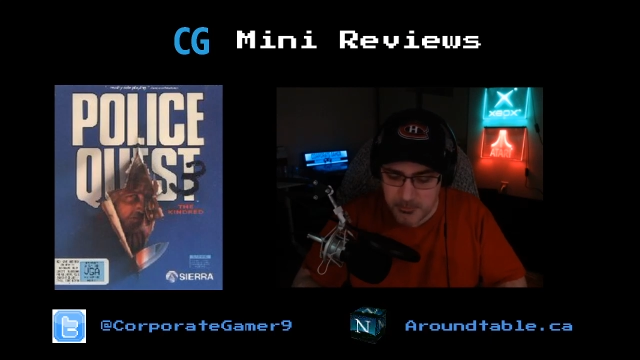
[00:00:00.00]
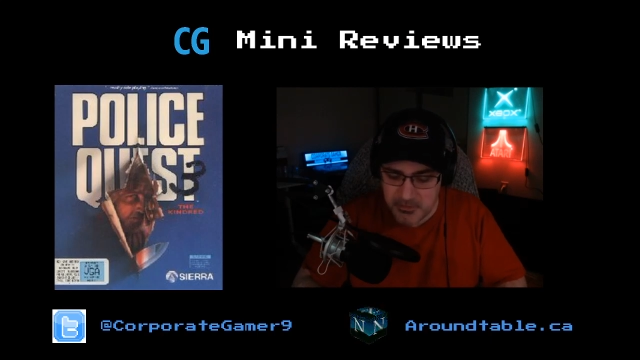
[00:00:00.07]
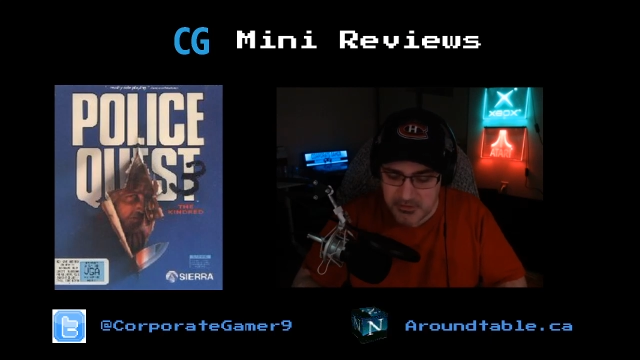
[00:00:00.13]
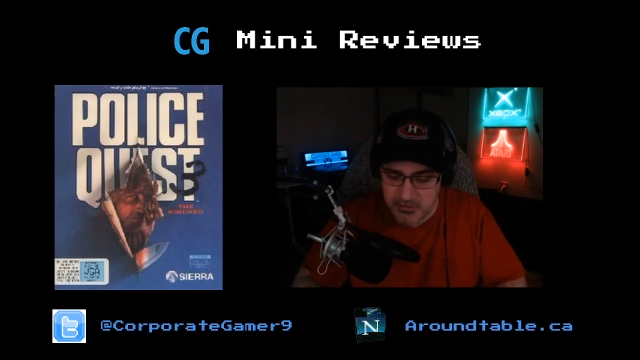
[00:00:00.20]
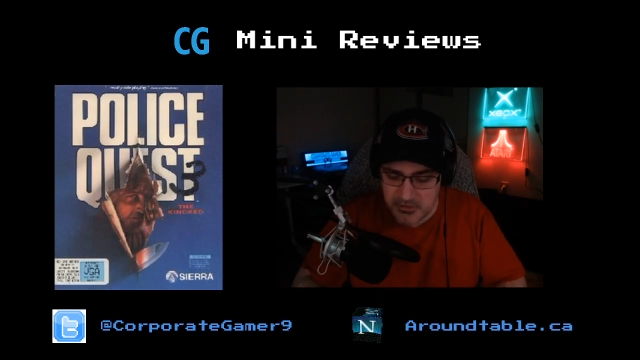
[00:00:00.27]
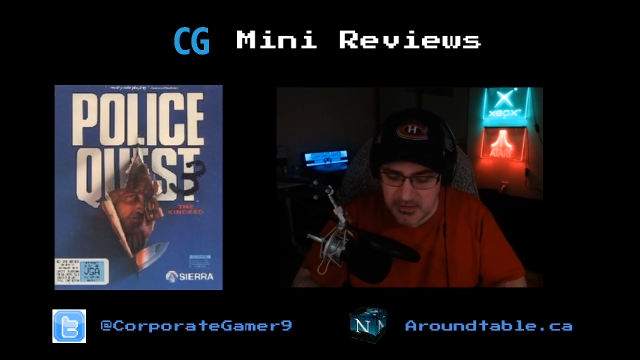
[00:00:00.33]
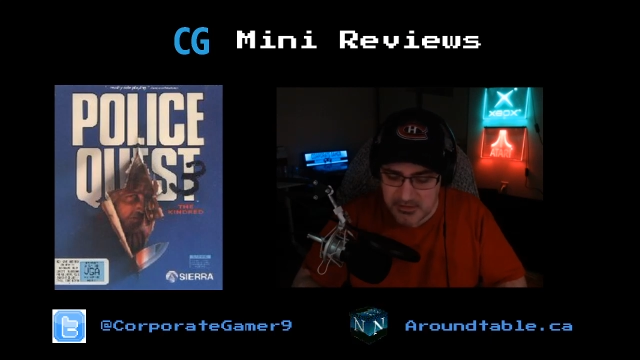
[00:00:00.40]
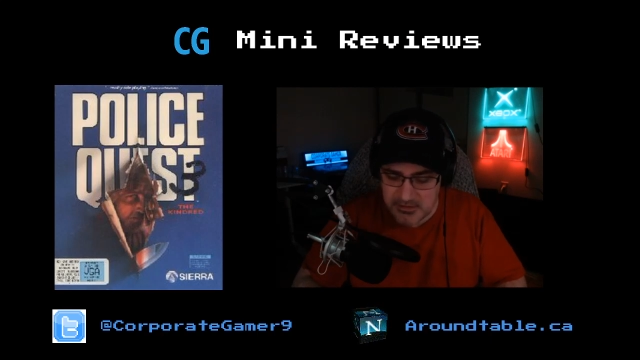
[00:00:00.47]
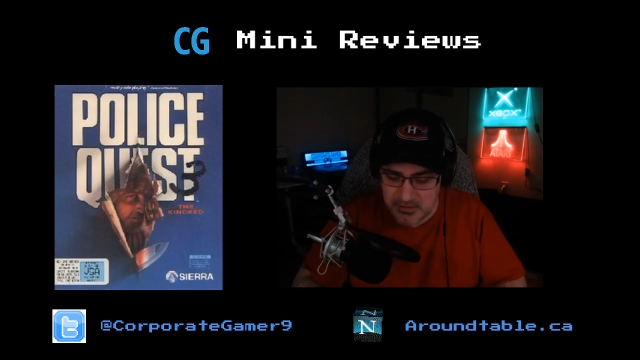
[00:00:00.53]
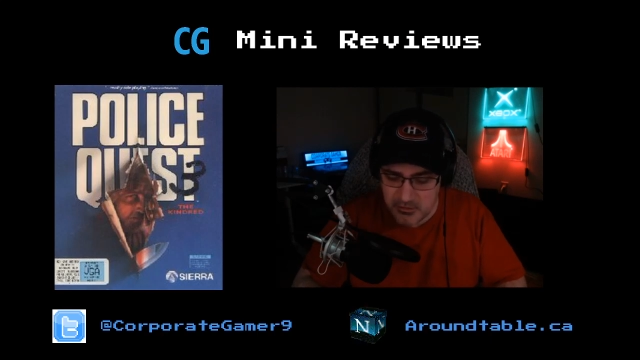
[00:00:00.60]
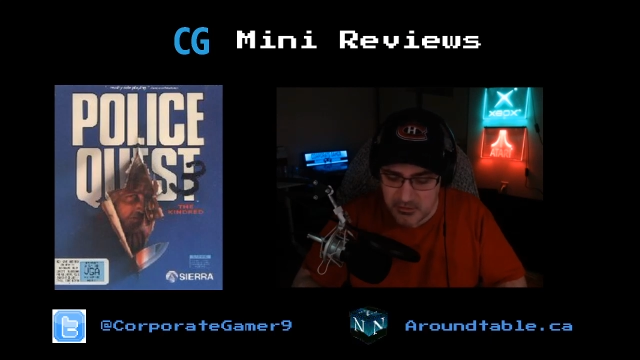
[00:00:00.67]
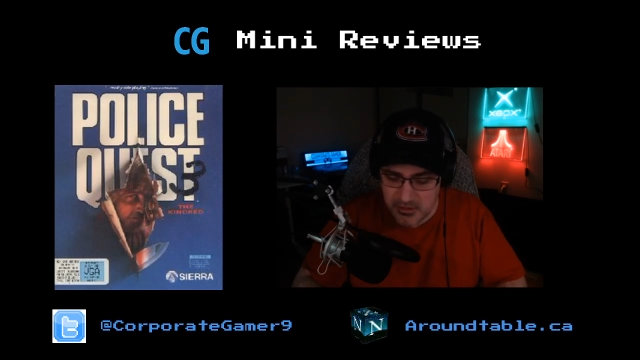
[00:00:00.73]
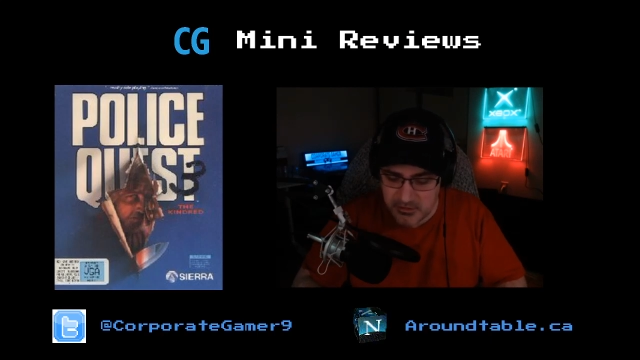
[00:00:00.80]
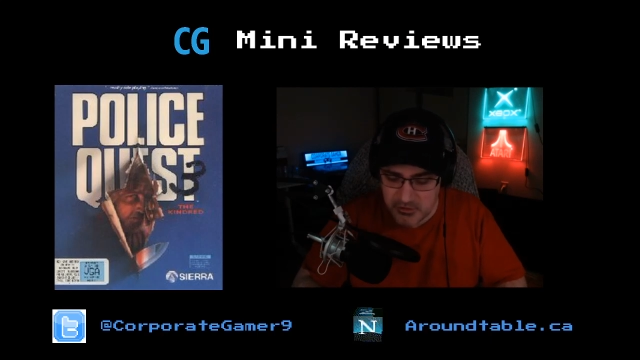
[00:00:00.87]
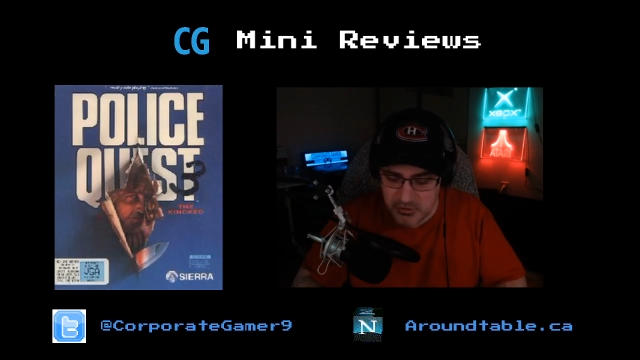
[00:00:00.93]
to see
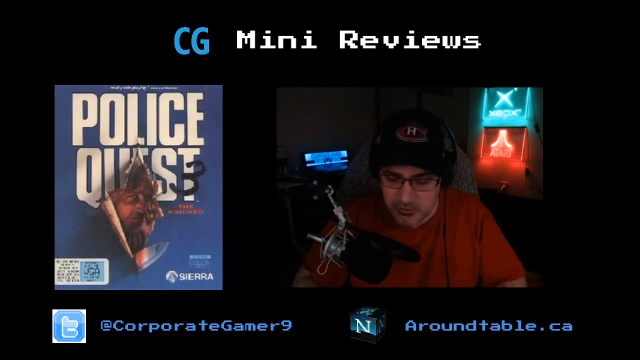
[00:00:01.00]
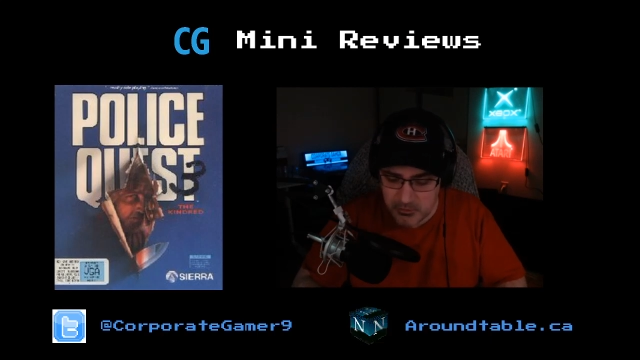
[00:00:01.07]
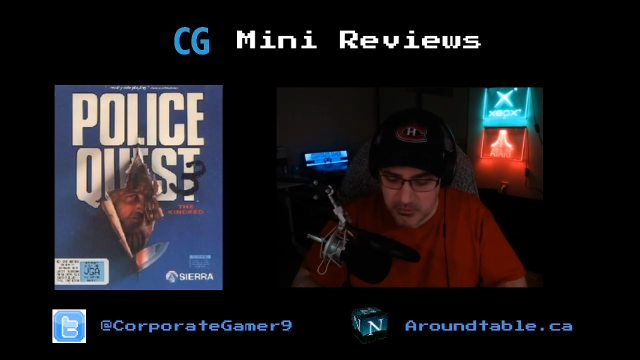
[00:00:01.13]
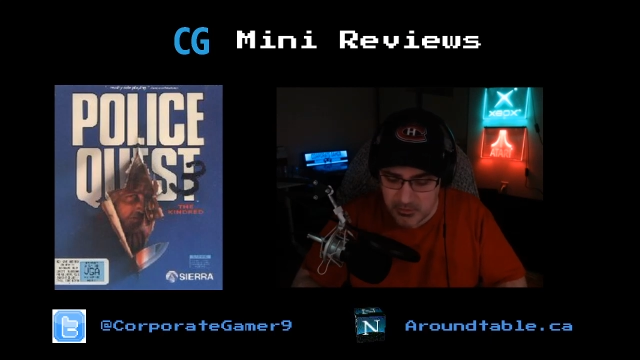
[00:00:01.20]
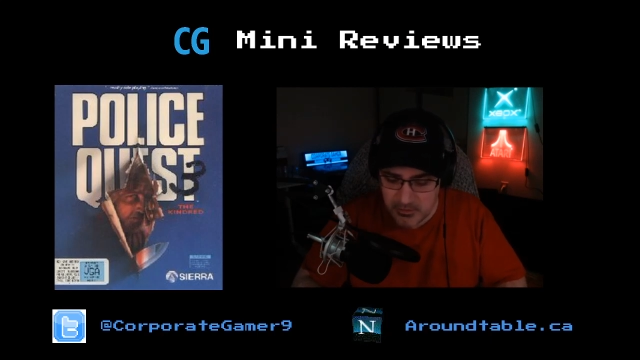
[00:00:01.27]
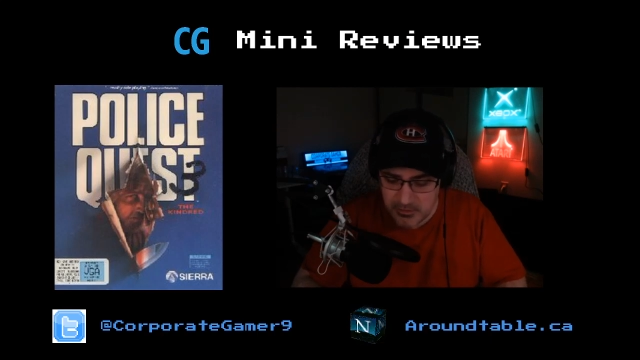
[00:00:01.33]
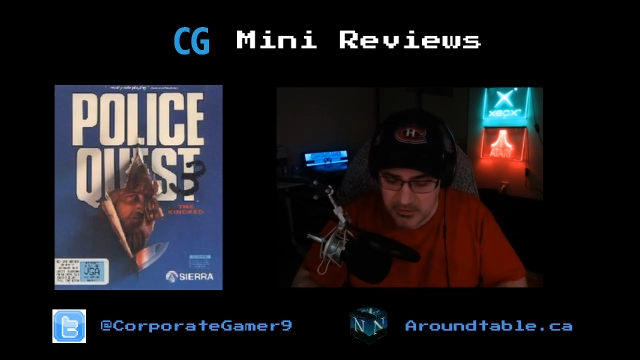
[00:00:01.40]
you guys soon.